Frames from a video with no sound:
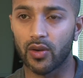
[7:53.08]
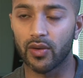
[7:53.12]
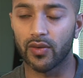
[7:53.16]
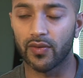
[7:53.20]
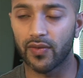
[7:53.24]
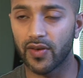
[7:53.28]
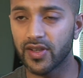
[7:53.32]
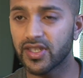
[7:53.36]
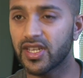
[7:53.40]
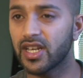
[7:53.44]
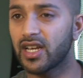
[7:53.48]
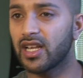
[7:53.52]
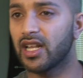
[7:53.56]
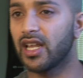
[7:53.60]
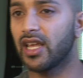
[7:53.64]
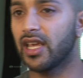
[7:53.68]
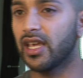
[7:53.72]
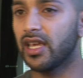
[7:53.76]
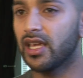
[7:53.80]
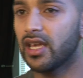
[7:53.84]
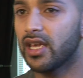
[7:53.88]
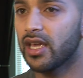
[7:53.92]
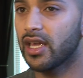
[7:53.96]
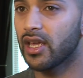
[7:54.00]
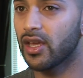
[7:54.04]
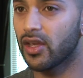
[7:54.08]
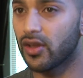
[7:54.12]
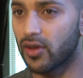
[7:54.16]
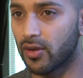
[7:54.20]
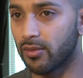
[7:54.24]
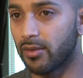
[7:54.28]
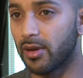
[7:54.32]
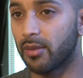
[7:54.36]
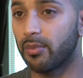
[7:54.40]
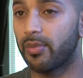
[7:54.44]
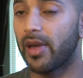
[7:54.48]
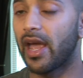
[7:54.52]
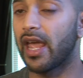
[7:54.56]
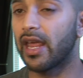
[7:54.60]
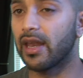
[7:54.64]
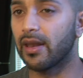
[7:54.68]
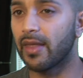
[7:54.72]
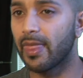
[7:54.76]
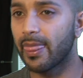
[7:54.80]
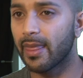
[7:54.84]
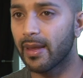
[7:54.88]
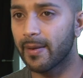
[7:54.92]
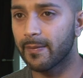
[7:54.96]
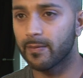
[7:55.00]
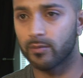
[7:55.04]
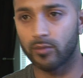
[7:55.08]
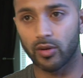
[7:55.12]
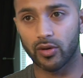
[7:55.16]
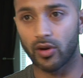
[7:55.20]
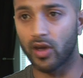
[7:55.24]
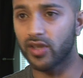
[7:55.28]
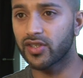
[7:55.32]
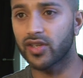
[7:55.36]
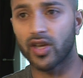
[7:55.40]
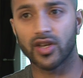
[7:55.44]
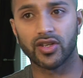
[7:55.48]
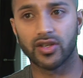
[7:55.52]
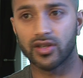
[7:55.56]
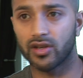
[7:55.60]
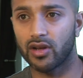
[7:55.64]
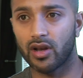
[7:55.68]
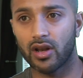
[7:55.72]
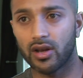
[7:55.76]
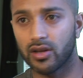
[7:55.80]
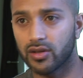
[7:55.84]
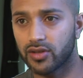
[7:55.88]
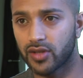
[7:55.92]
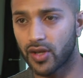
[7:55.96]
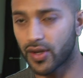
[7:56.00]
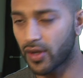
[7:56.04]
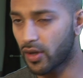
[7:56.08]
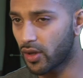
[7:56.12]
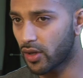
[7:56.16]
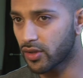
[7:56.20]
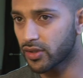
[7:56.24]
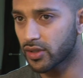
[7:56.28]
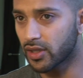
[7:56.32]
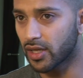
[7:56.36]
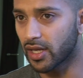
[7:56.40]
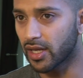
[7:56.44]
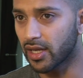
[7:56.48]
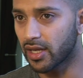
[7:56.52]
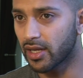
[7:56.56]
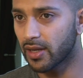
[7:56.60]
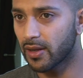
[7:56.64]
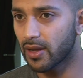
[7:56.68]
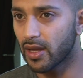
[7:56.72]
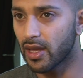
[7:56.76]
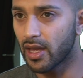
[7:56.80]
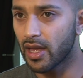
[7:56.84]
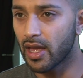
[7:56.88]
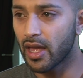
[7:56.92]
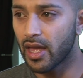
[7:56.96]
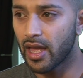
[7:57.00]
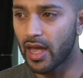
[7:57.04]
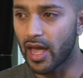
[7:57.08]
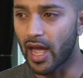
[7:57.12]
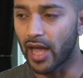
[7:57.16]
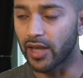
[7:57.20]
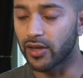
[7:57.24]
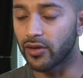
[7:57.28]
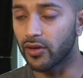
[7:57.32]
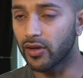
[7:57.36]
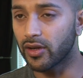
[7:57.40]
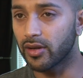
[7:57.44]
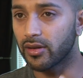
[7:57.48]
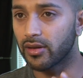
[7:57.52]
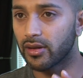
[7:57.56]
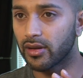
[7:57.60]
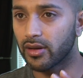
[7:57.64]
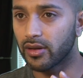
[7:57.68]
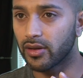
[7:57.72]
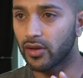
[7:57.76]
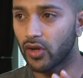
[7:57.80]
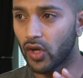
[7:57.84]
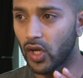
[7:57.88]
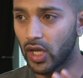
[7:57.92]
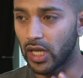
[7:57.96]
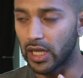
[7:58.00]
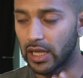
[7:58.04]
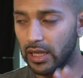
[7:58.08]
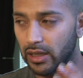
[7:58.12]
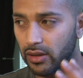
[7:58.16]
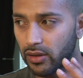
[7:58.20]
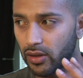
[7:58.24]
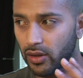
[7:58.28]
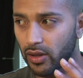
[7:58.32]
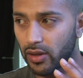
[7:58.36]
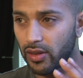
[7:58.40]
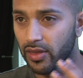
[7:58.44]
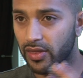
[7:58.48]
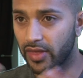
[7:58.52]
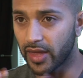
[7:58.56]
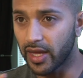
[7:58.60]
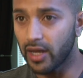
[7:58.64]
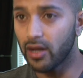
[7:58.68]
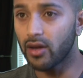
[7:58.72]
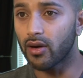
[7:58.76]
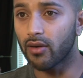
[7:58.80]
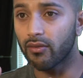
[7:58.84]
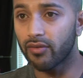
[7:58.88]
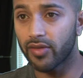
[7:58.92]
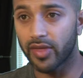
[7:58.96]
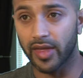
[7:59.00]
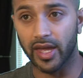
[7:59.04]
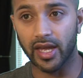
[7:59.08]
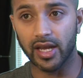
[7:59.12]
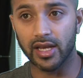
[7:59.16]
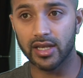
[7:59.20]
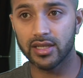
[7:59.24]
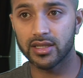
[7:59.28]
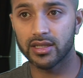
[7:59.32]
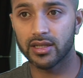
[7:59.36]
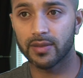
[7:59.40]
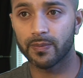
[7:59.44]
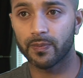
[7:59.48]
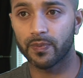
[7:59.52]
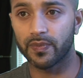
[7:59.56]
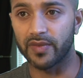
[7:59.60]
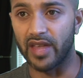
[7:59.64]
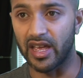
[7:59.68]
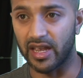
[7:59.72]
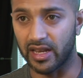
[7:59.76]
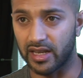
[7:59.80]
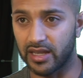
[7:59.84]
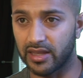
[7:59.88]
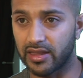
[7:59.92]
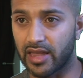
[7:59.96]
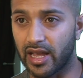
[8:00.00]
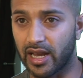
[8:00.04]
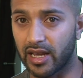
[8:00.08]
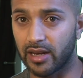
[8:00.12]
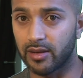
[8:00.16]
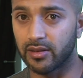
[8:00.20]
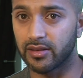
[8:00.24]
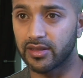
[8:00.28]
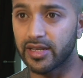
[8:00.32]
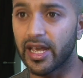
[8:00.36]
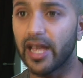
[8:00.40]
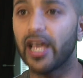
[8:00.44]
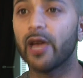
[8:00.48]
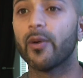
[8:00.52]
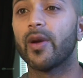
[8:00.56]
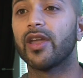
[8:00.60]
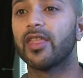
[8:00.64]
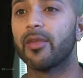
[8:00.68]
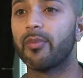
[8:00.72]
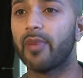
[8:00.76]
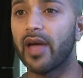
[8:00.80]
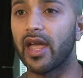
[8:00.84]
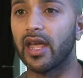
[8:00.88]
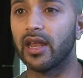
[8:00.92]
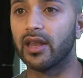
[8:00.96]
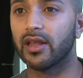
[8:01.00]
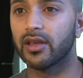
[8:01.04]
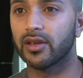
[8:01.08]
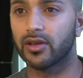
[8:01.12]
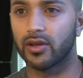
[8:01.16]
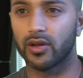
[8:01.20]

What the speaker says: Physically you're in pain, but not psychologically. And you can think of things that can take away the pain.